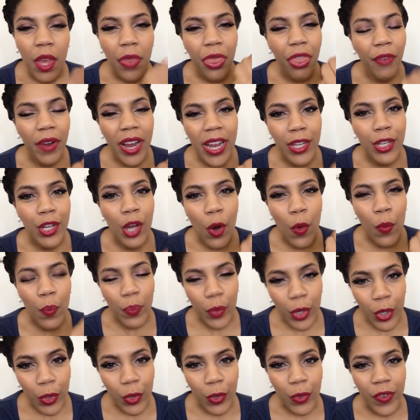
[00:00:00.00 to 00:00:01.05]
Thread don't
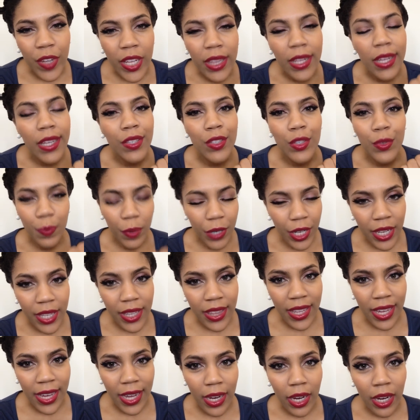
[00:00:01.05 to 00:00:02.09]
move unless you put
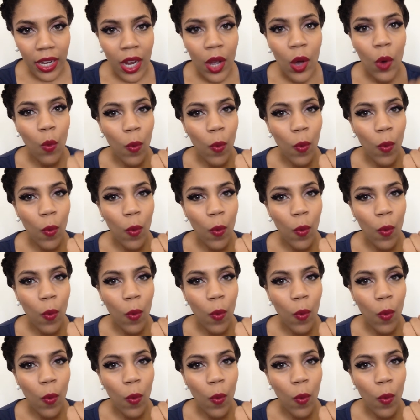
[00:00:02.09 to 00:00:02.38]
it there.